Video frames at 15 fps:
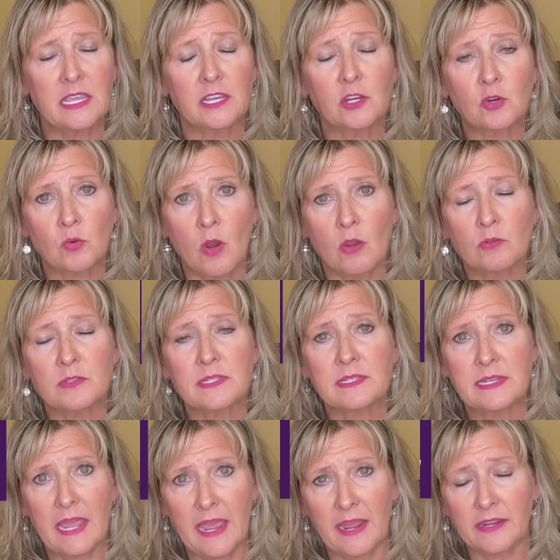It grows
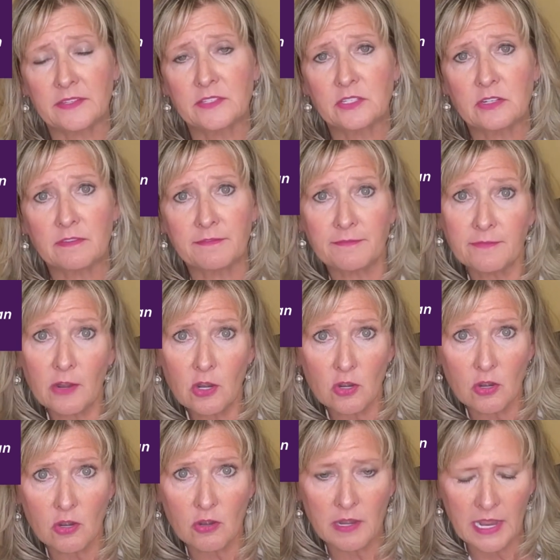tax
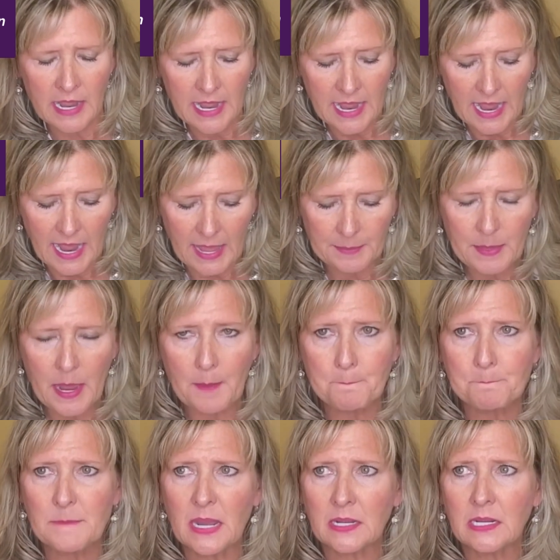deferred, and that
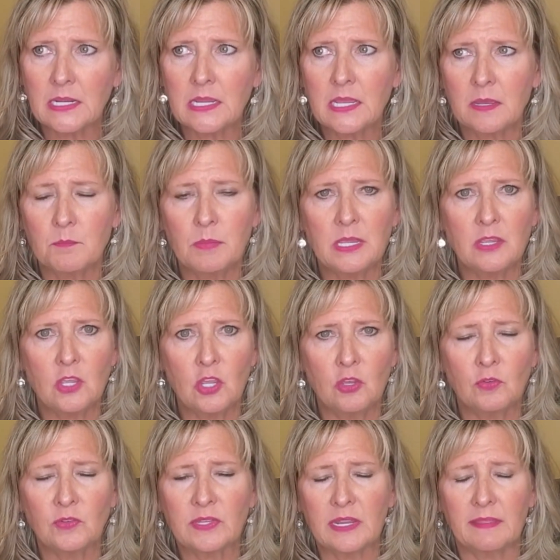money can be
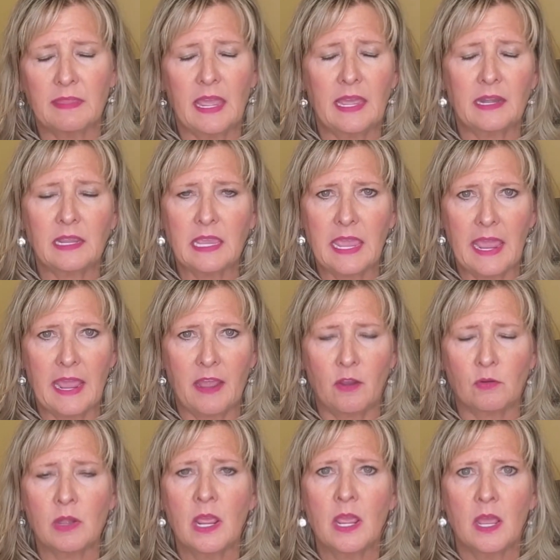used in that
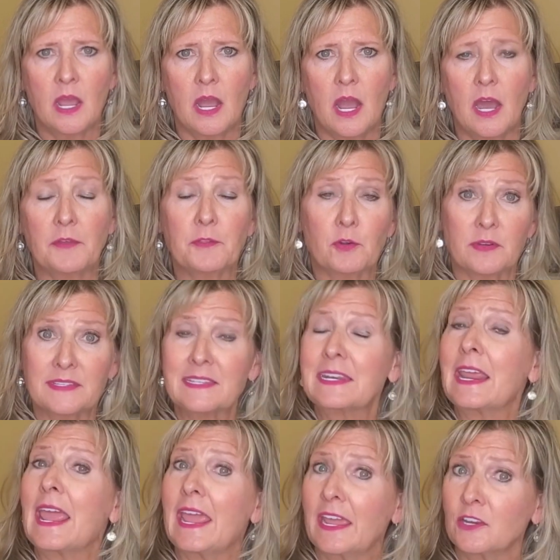account. There is an
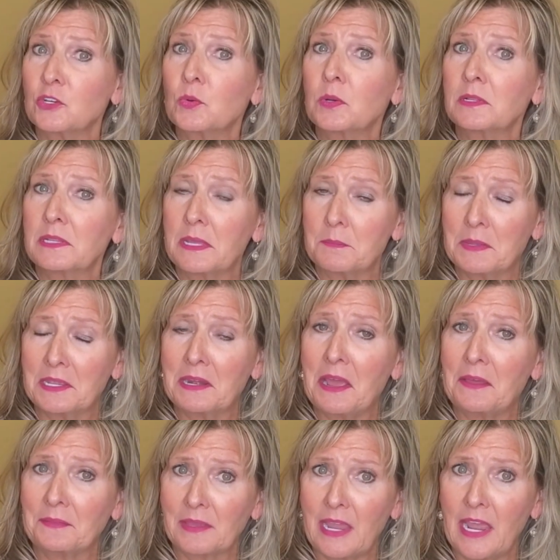annual limit
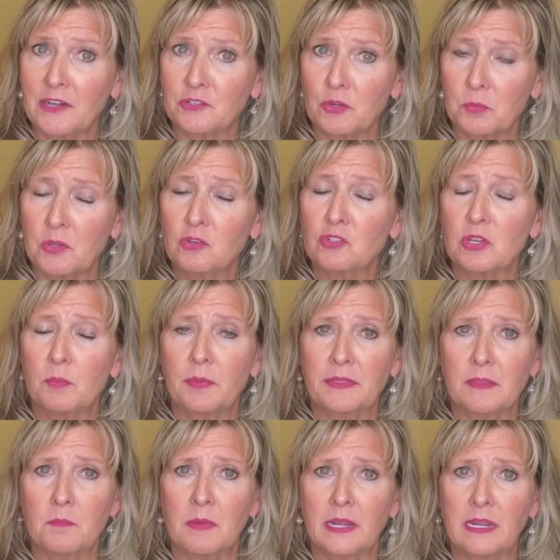on the contribution, but
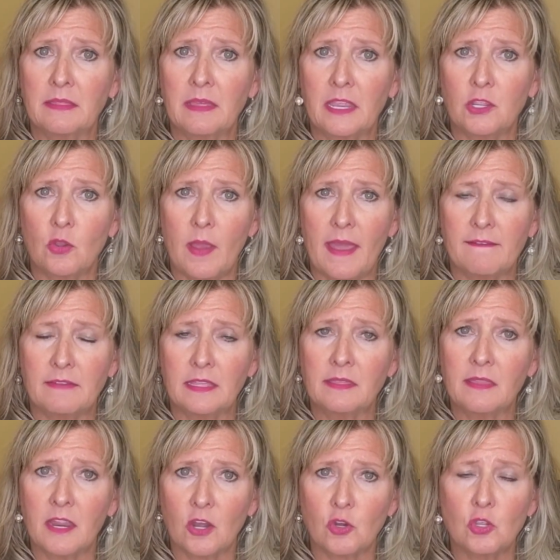the money that you have in
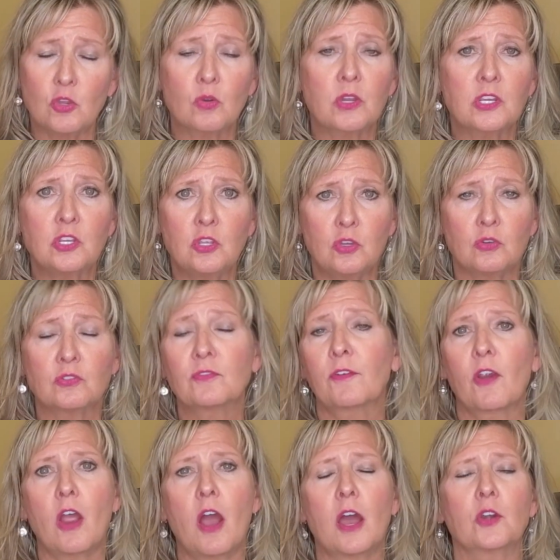there you can use
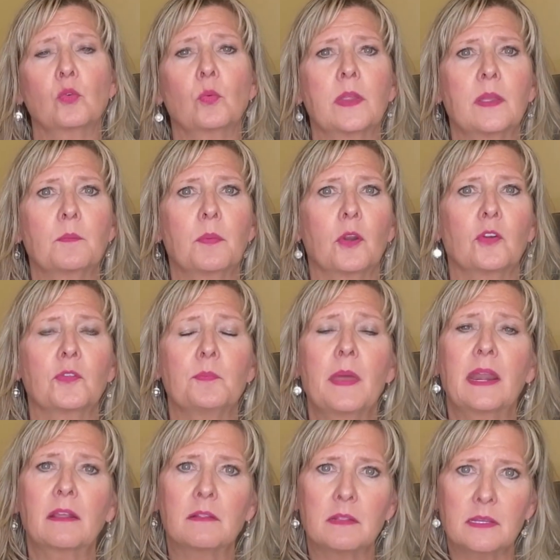for unreimbursed
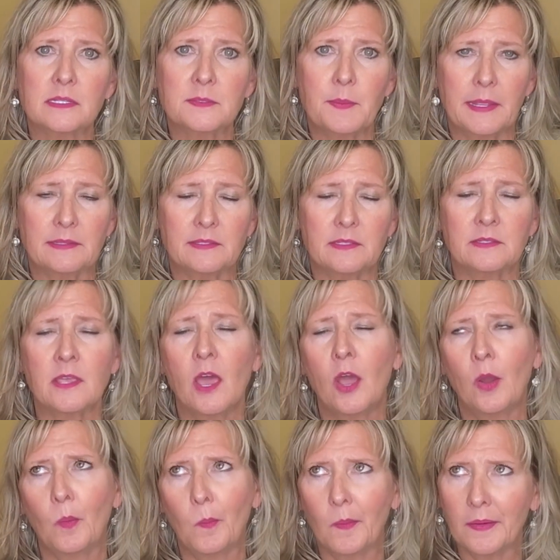medical expenses.
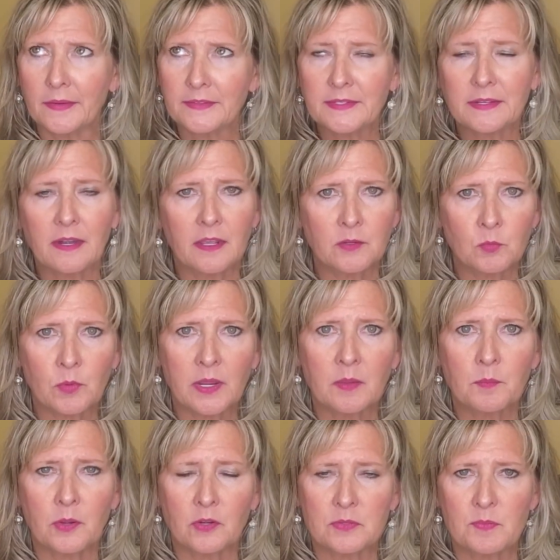What is an
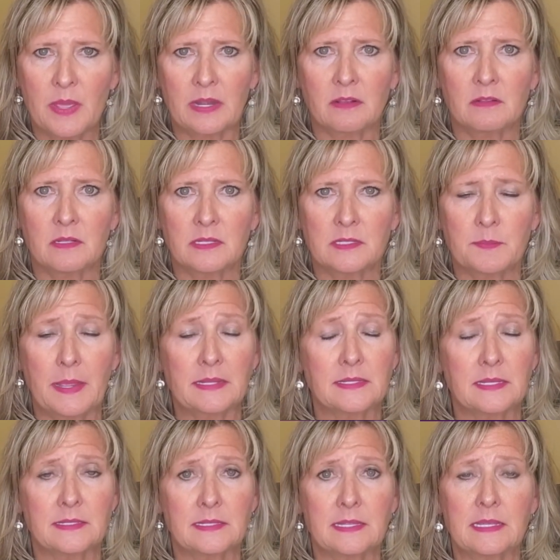unreimbursed medical expense?
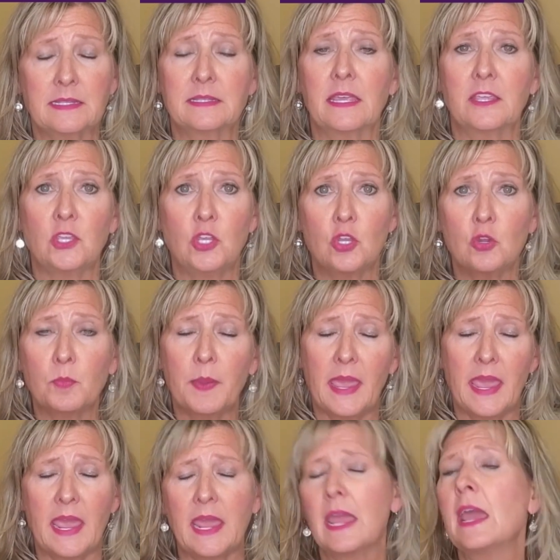It's things that you
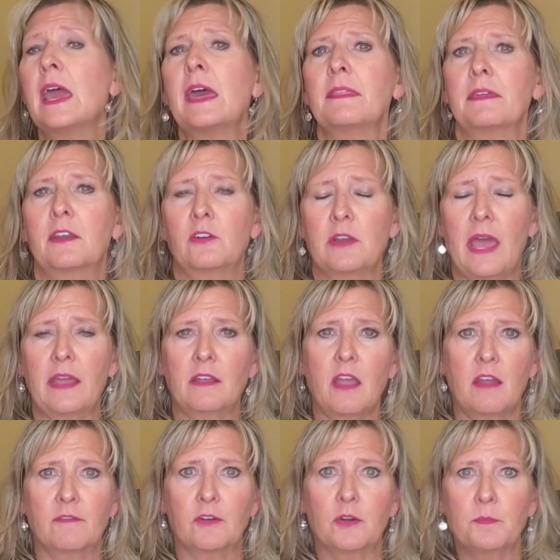pay that are not
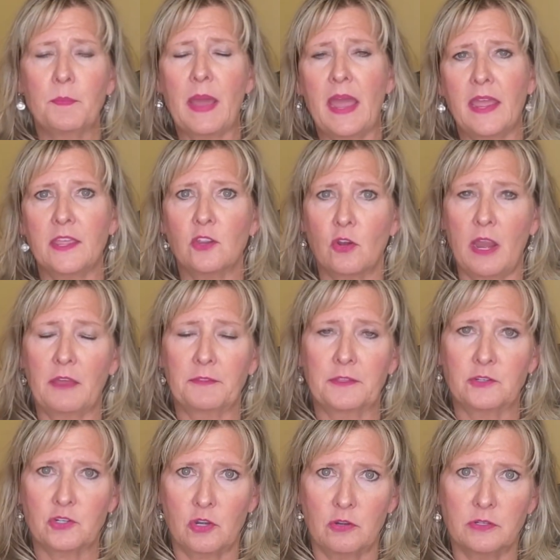covered by your health
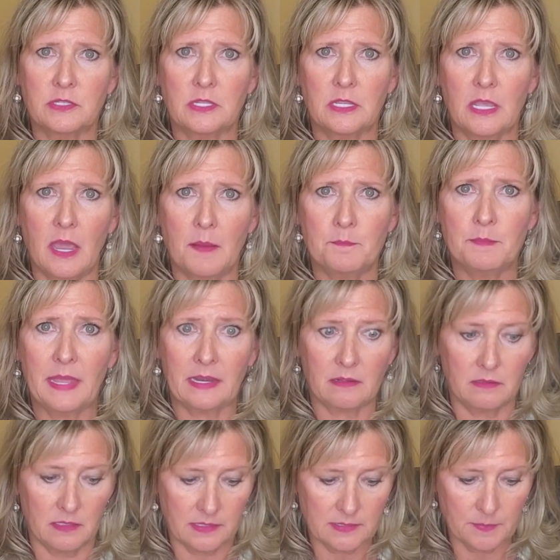insurance,
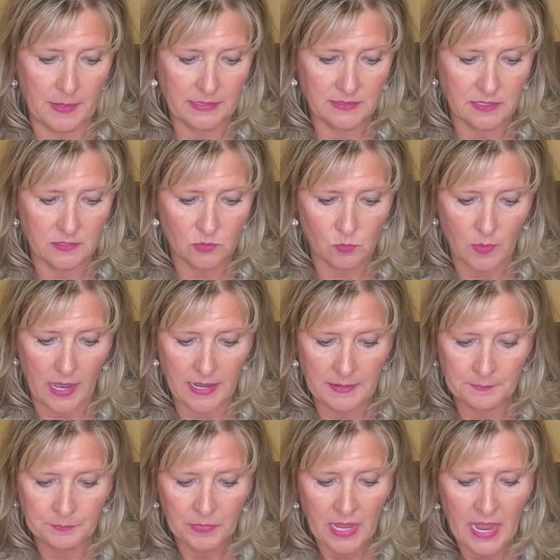medical expenses, right?